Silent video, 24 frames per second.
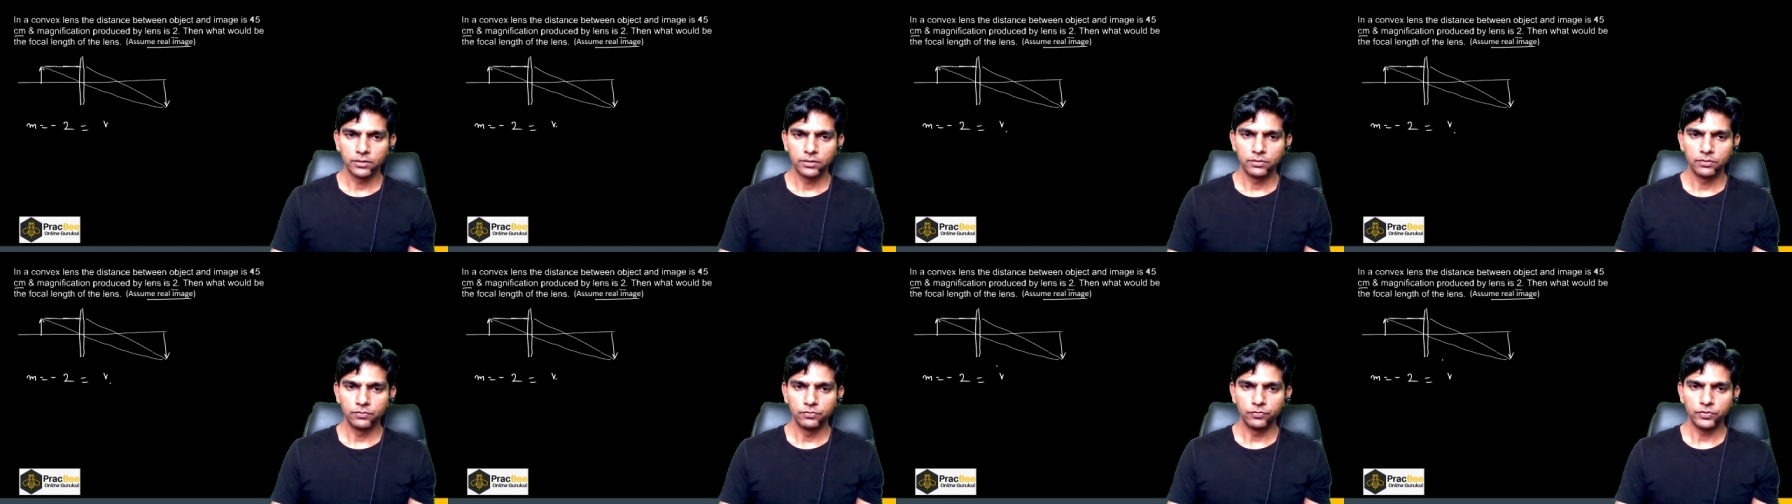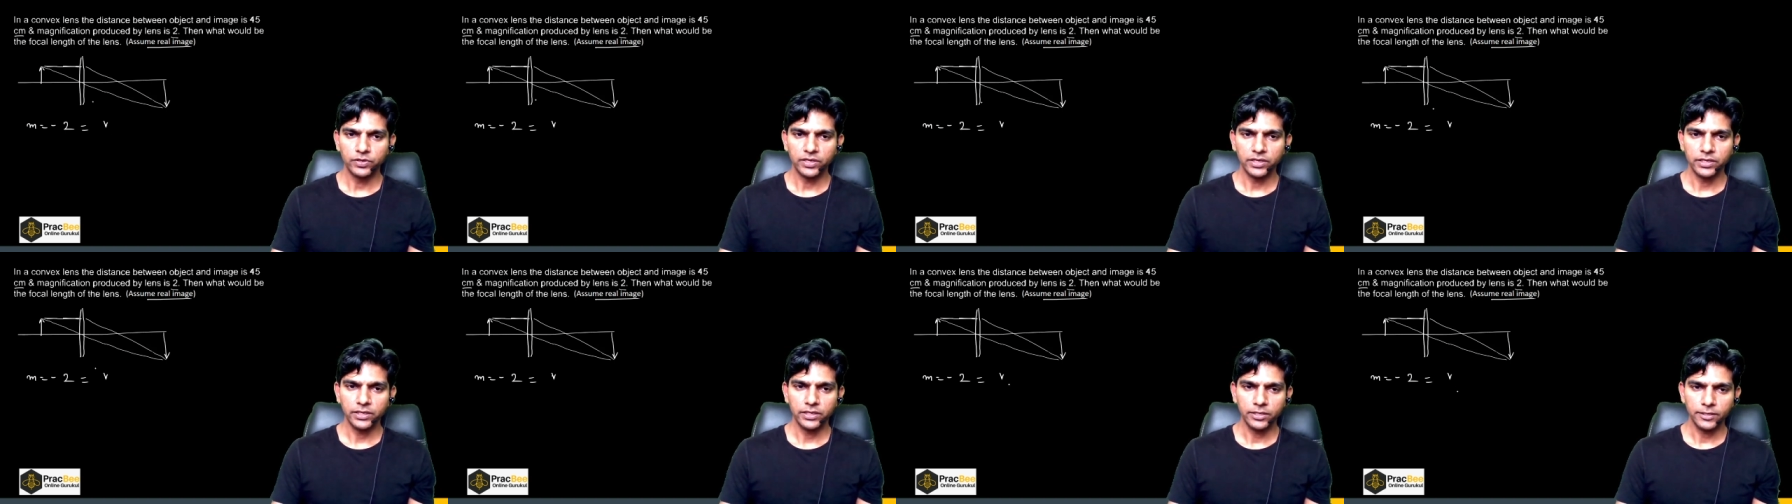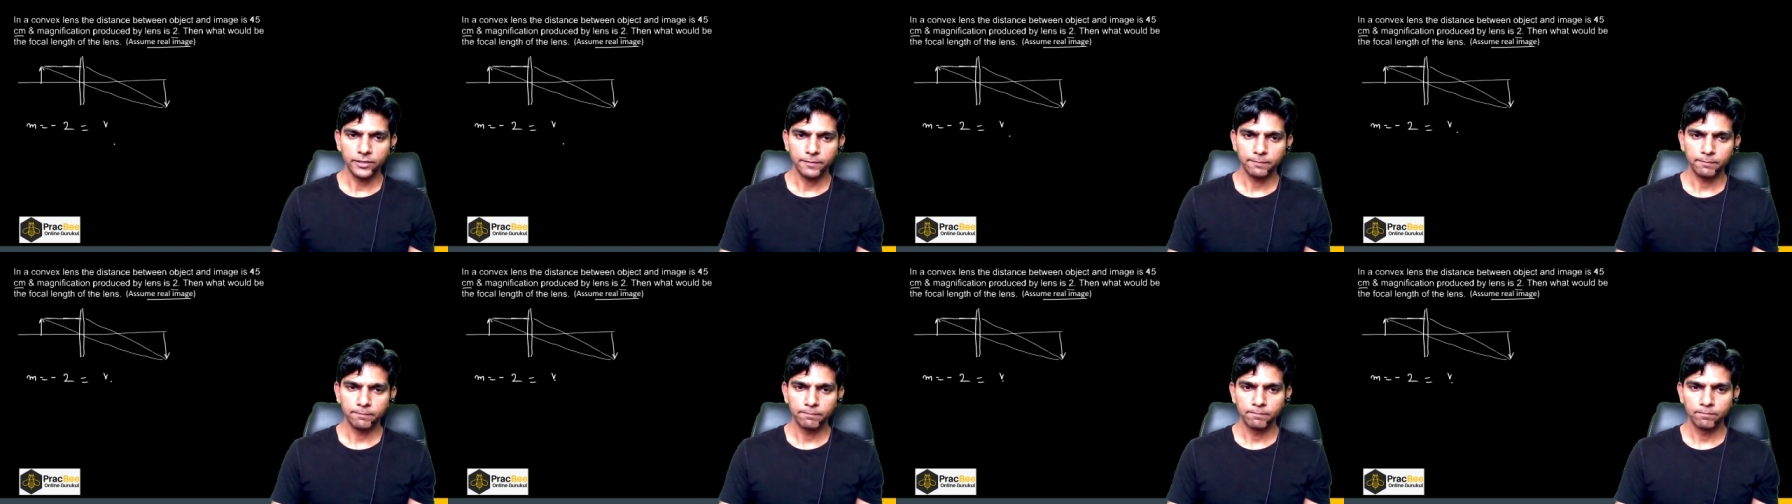V
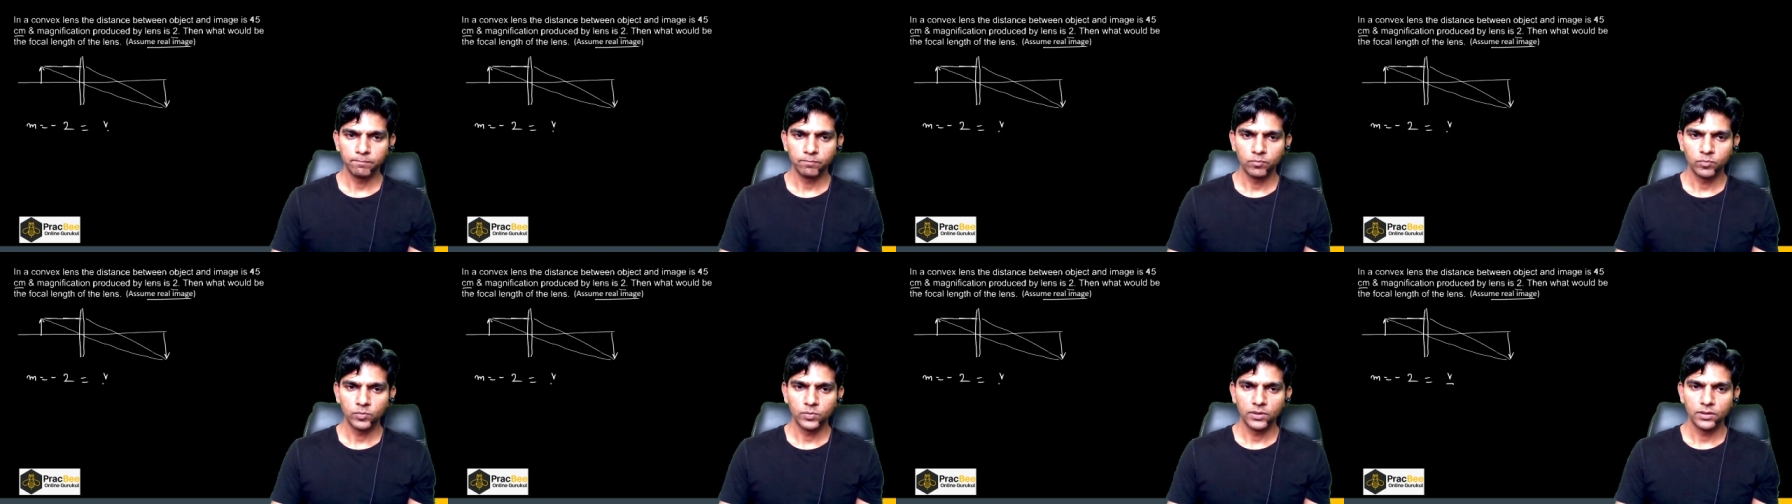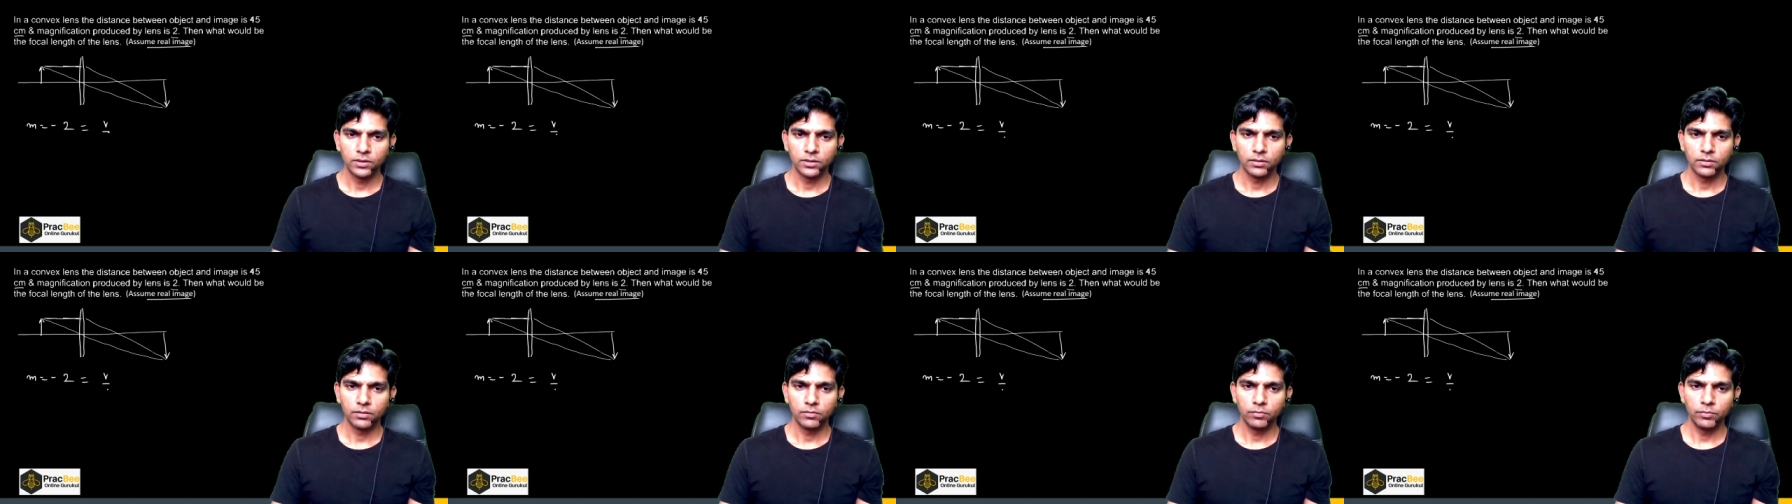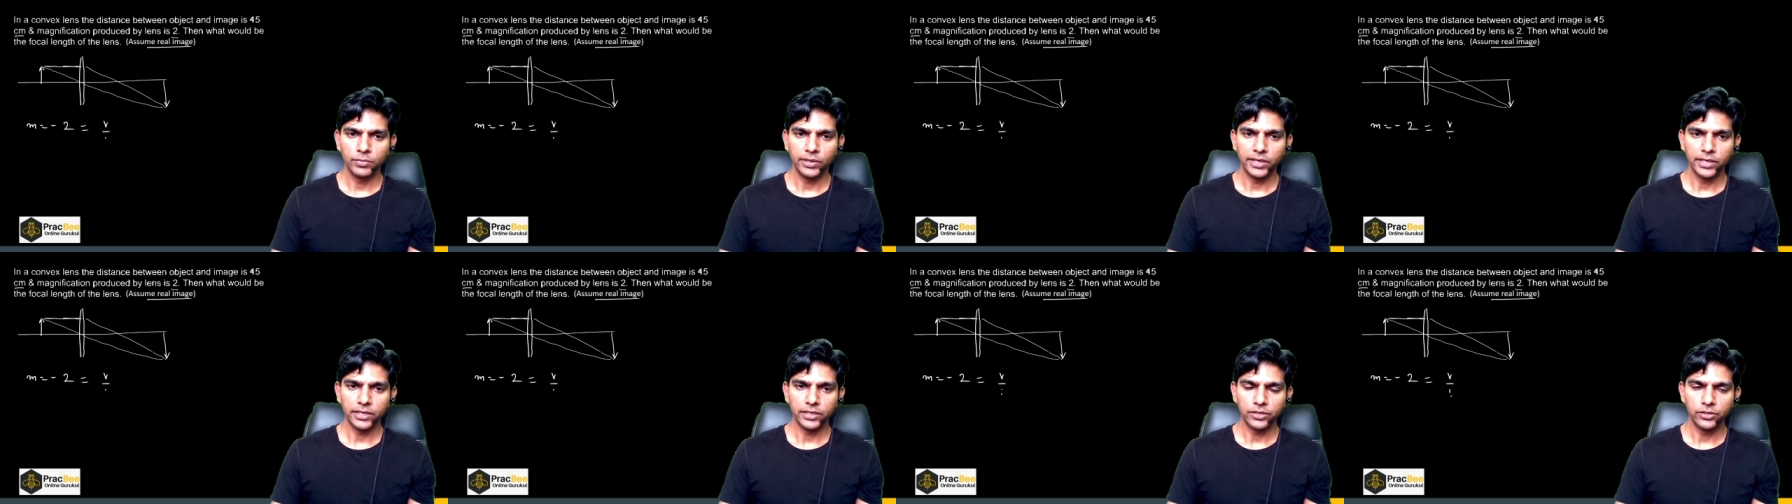
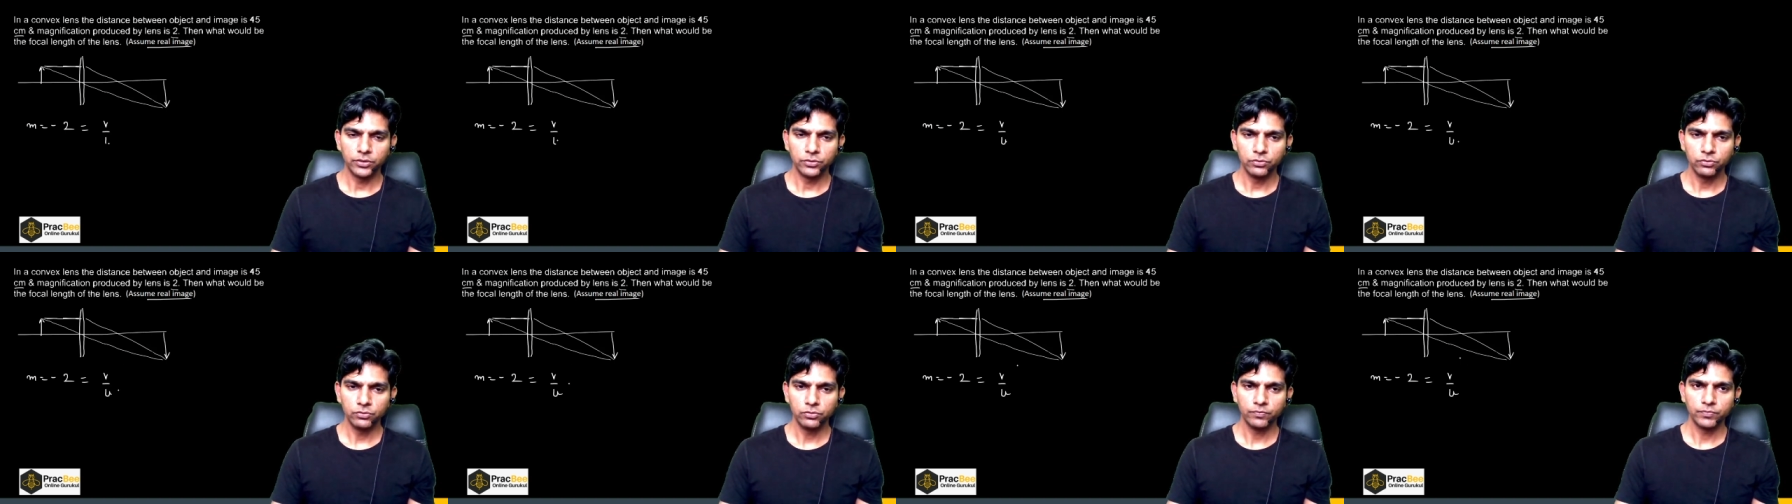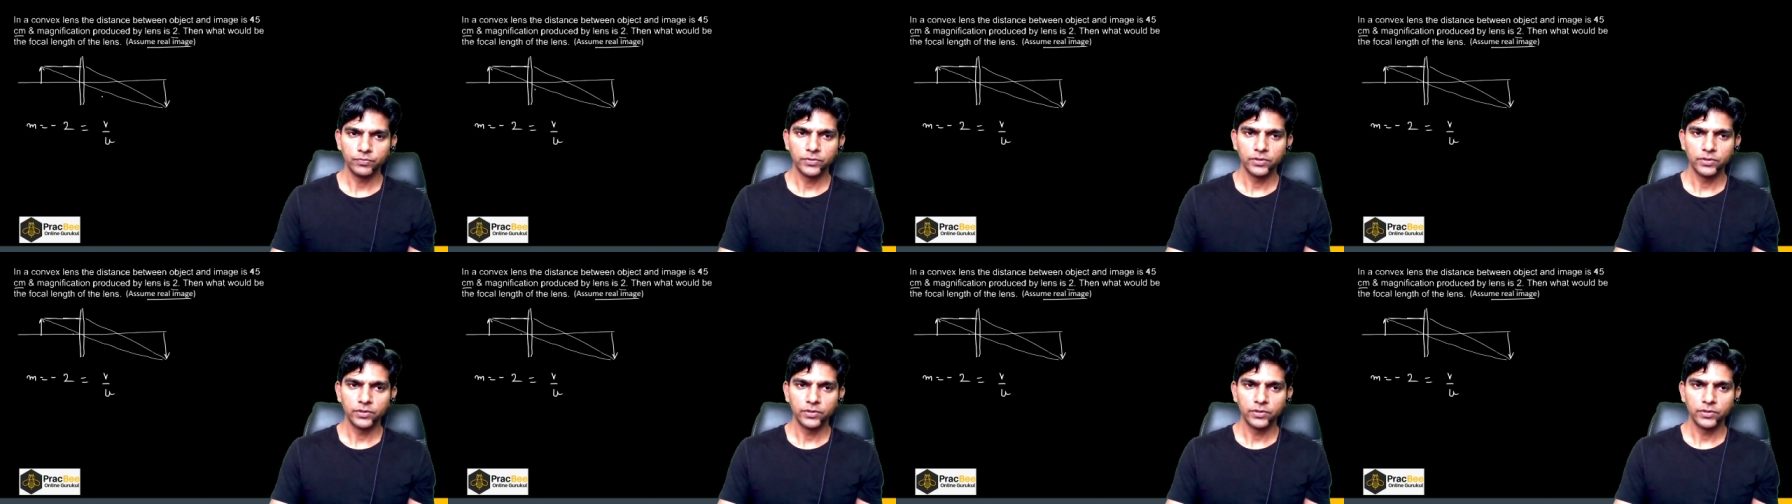by U,